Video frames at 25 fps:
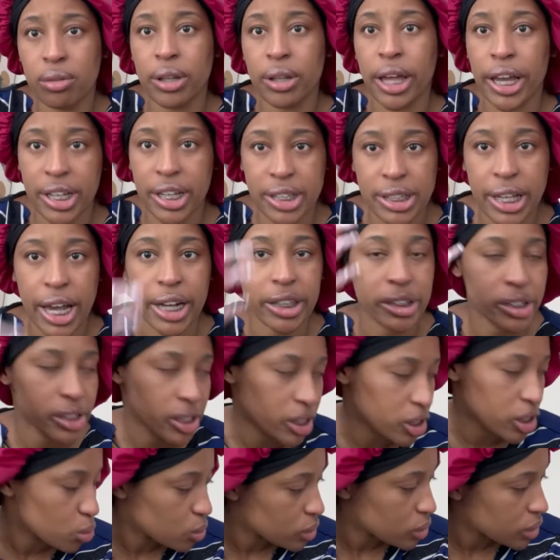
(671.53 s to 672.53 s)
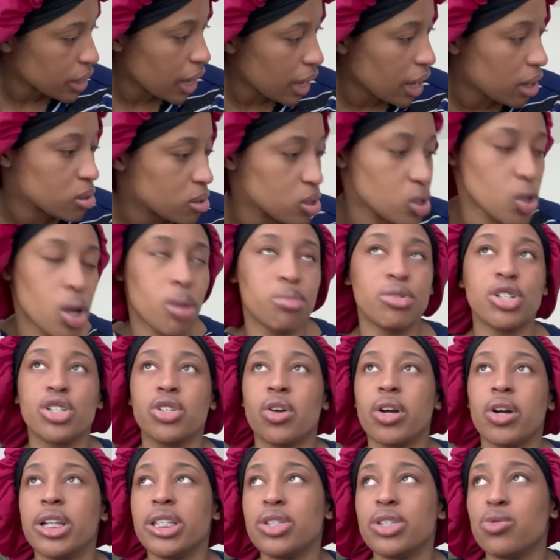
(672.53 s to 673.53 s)
Like it's actually a twist out. So I'm just
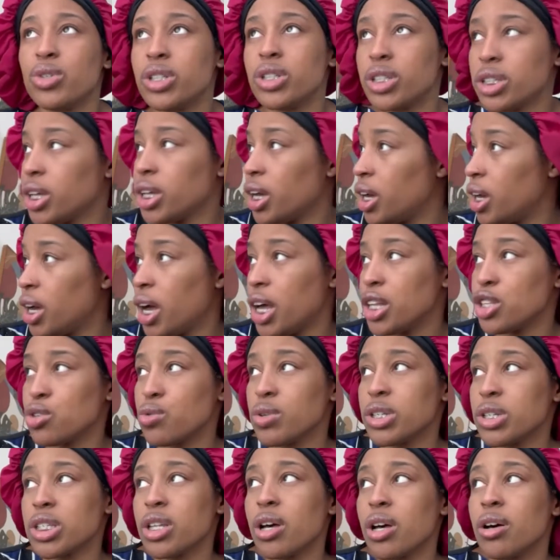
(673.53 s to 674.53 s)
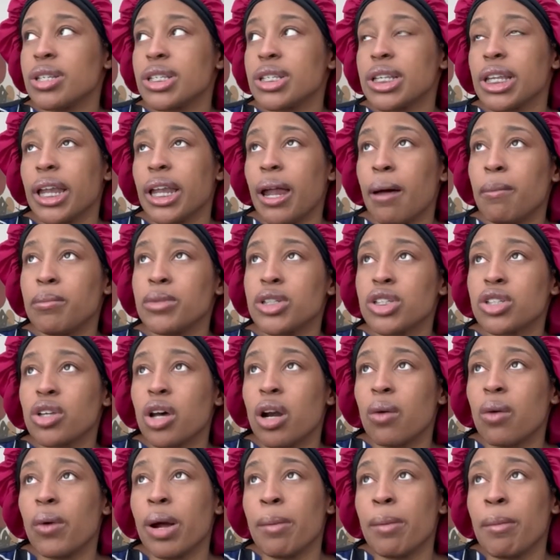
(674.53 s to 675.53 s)
going to twist, uh, untwist those and then I'm just going
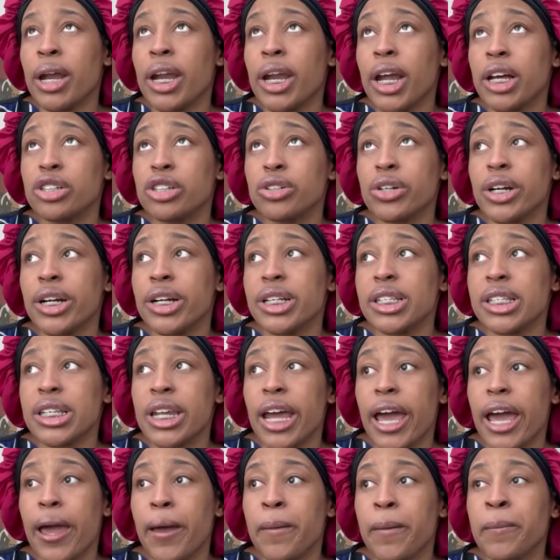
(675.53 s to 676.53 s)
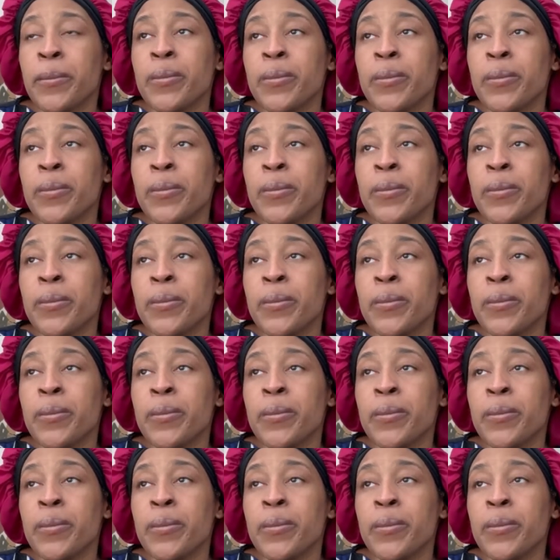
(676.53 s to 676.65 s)
to wear my natural hair today.